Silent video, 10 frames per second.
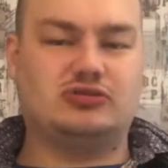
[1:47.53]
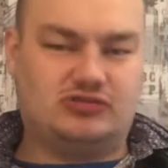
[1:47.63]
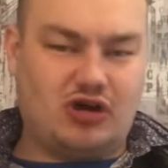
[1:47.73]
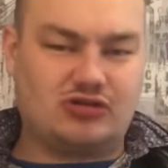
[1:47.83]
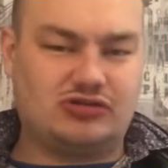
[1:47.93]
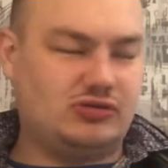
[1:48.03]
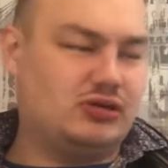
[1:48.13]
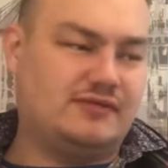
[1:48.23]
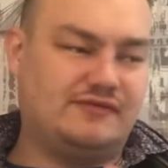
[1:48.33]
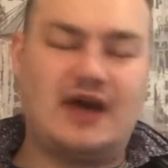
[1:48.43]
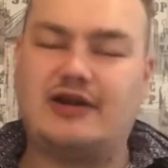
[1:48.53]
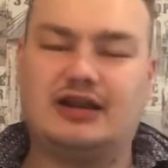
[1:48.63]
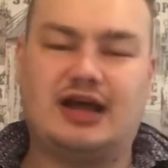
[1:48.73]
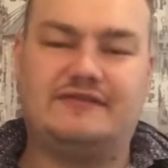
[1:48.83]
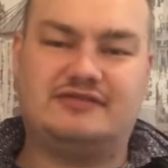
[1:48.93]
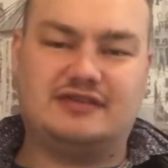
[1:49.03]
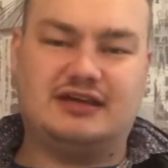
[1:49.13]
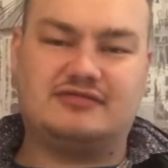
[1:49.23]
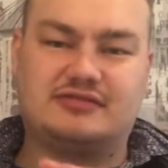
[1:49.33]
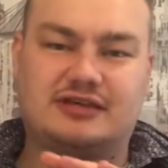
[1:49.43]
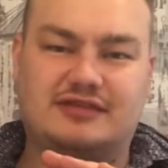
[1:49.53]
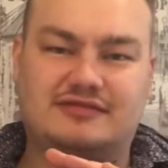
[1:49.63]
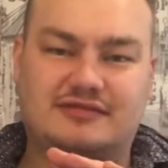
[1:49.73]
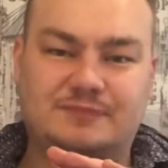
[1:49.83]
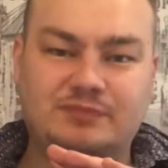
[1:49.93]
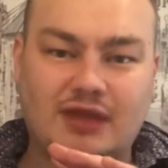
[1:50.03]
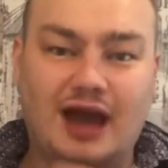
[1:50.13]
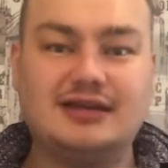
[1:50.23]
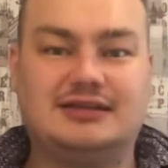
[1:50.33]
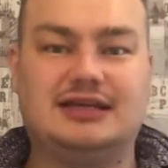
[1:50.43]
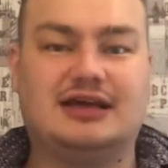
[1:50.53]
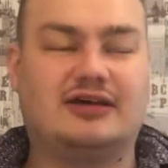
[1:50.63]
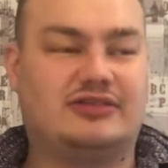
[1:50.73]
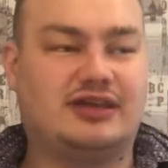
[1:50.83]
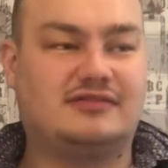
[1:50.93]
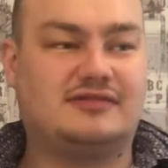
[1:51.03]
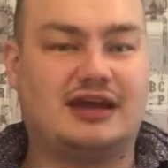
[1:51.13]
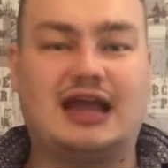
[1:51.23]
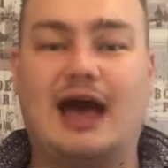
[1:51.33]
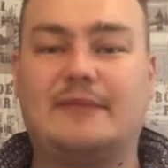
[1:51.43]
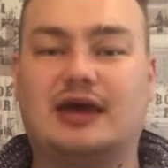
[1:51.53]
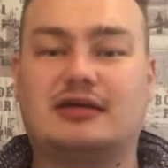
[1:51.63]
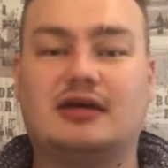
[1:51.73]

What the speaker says: Doctor Who very loves this idea, this dynamic.